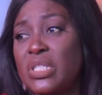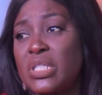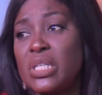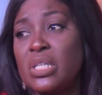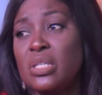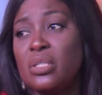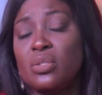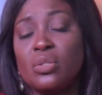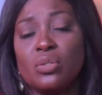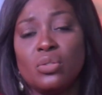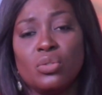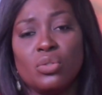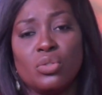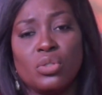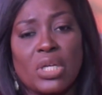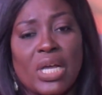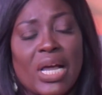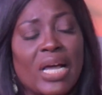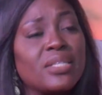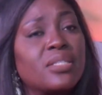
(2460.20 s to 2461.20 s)
a sin,
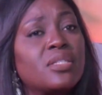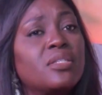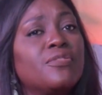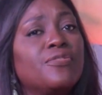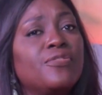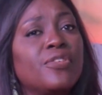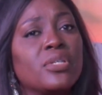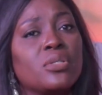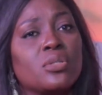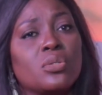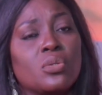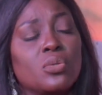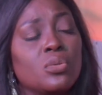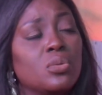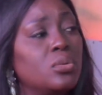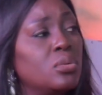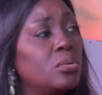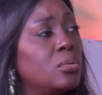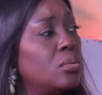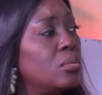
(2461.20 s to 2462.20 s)
cast the first
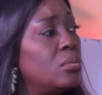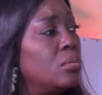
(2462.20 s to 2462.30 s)
stone.